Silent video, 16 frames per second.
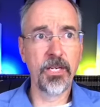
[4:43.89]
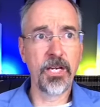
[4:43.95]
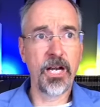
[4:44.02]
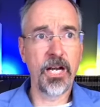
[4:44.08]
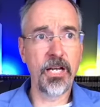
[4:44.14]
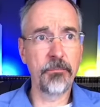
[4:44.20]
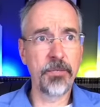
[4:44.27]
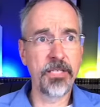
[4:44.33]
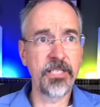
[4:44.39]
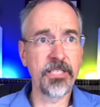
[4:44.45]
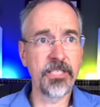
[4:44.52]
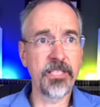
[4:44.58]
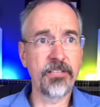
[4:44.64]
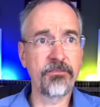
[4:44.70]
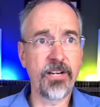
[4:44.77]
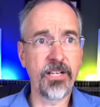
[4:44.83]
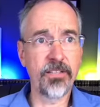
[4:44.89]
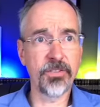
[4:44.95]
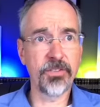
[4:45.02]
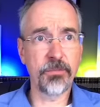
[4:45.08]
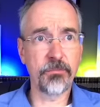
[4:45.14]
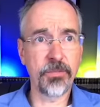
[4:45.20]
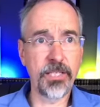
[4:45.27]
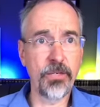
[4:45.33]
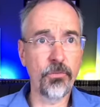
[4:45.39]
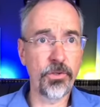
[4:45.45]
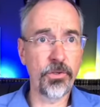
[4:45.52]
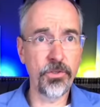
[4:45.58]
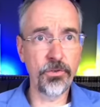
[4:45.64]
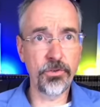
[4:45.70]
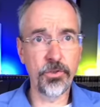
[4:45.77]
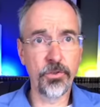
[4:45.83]
I immediately filed a complaint with
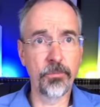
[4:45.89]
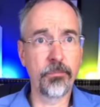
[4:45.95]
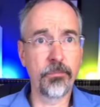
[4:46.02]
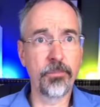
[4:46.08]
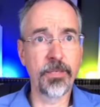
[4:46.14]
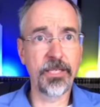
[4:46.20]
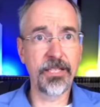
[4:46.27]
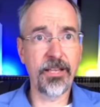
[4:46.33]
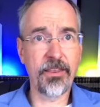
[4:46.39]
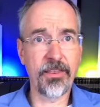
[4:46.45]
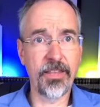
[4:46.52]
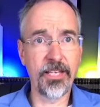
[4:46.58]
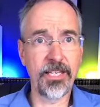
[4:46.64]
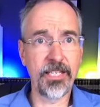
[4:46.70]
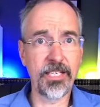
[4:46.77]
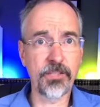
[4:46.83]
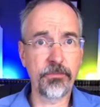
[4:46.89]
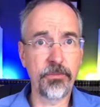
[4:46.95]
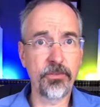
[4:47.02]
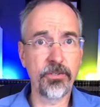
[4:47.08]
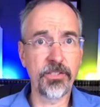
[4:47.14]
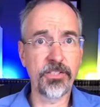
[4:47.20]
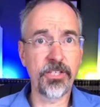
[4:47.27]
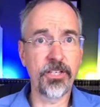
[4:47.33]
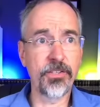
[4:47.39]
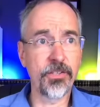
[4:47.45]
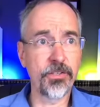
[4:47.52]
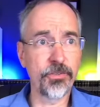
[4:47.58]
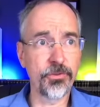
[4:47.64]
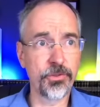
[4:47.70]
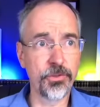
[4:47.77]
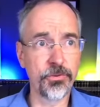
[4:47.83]
YouTube, but then I experienced
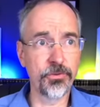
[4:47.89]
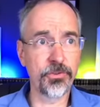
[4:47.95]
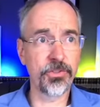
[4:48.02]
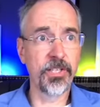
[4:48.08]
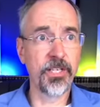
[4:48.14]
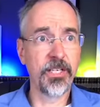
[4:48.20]
another juice.